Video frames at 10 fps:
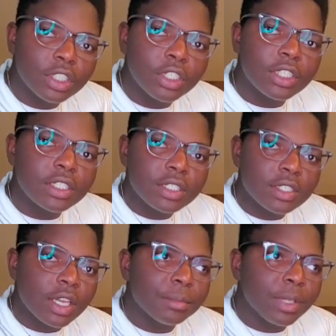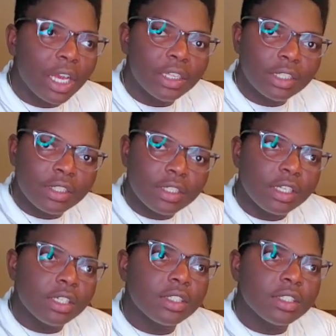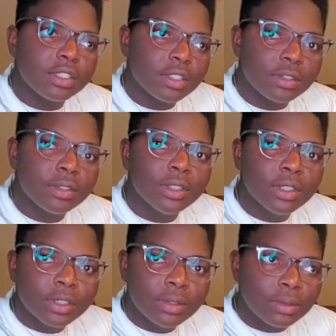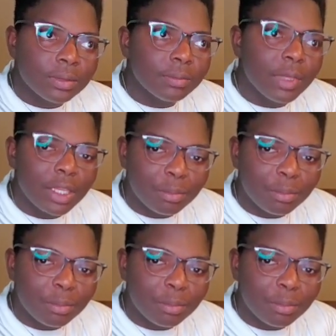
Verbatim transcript: Curtis. I'm behind the scenes,